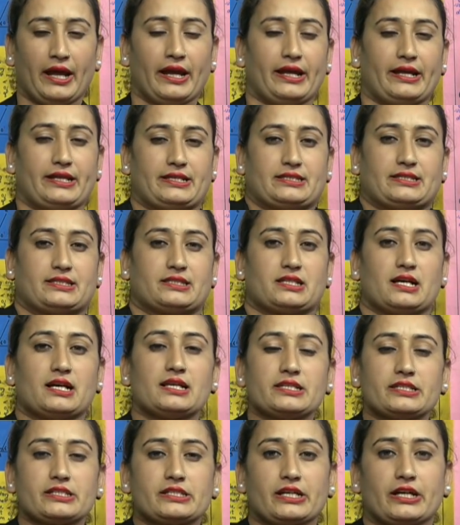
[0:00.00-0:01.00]
It's
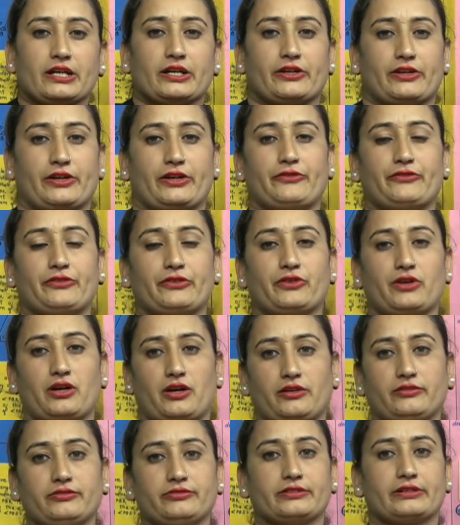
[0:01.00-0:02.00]
just a review
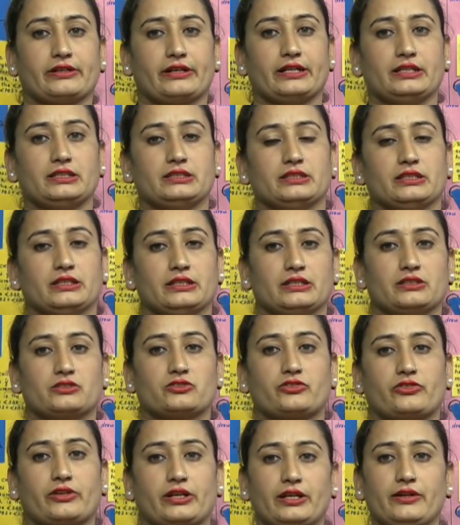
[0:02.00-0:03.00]
of grade
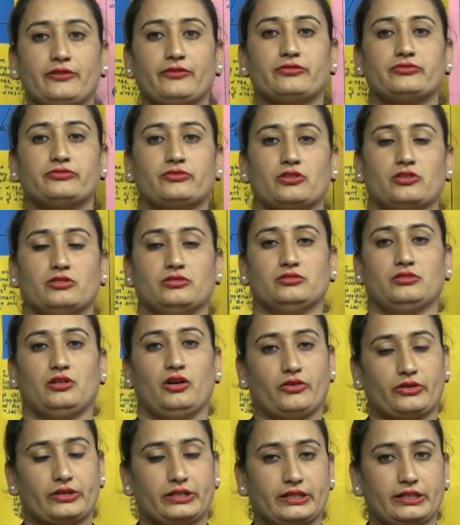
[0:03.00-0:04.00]
3, 4.
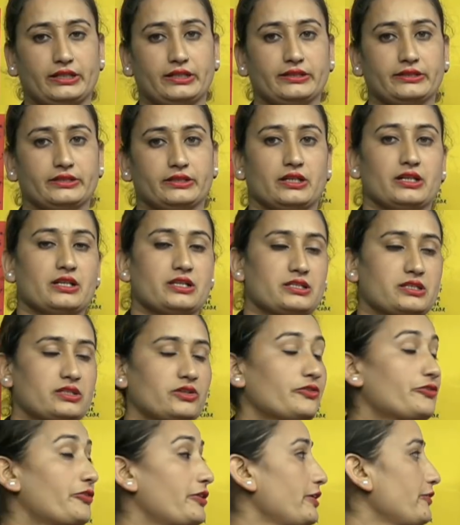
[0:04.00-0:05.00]
Okay. So
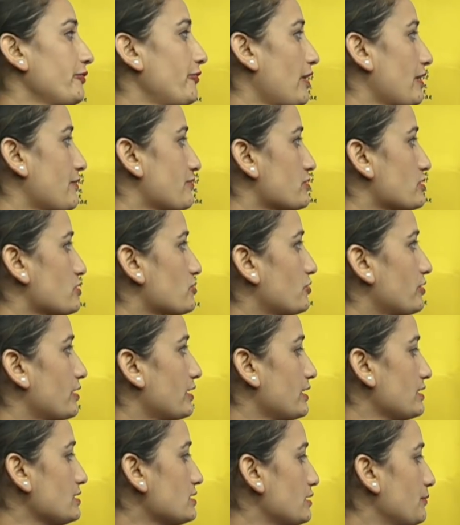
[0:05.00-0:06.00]
grade 5
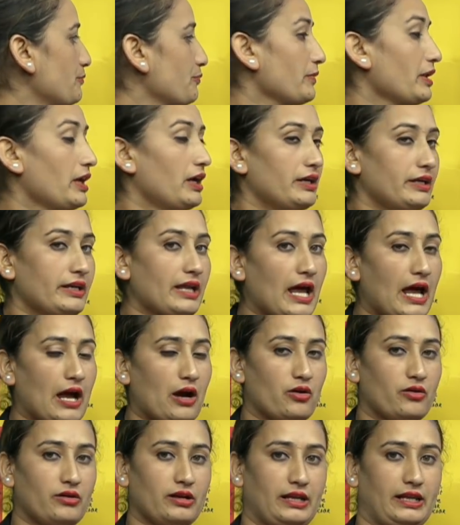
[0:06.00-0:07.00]
students,
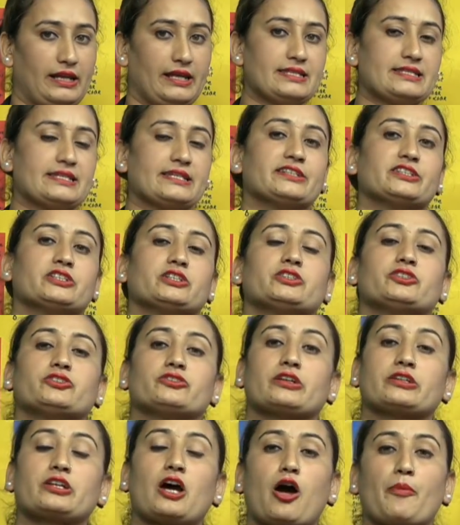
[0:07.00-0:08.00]
now let's enter to
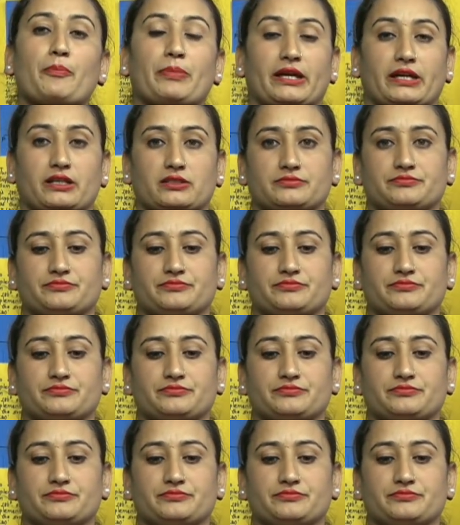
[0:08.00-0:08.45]
the topic.